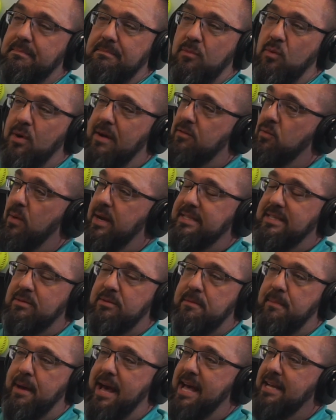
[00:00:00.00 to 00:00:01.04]
We have to wait and see
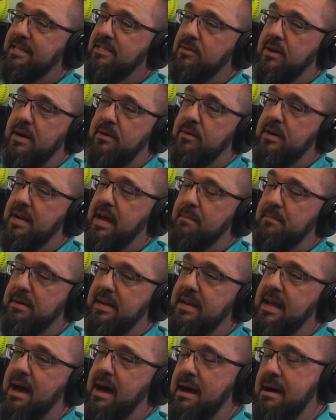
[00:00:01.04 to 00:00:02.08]
when the pads go on.
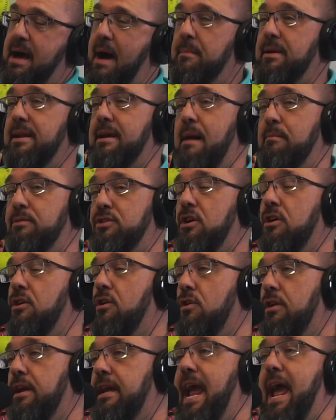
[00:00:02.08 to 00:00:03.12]
I'm sure I'll
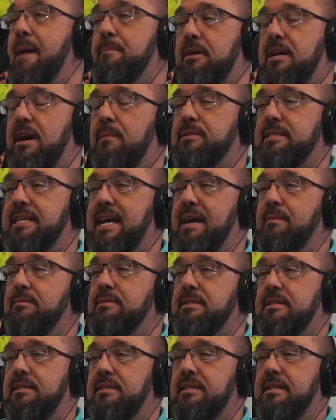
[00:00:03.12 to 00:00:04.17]
go to camp a couple
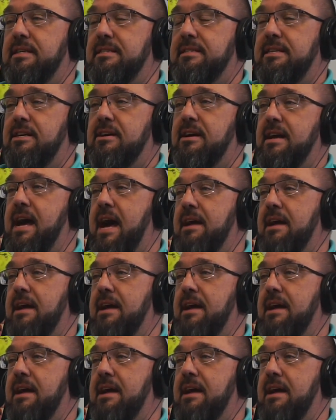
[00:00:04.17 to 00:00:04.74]
times this year.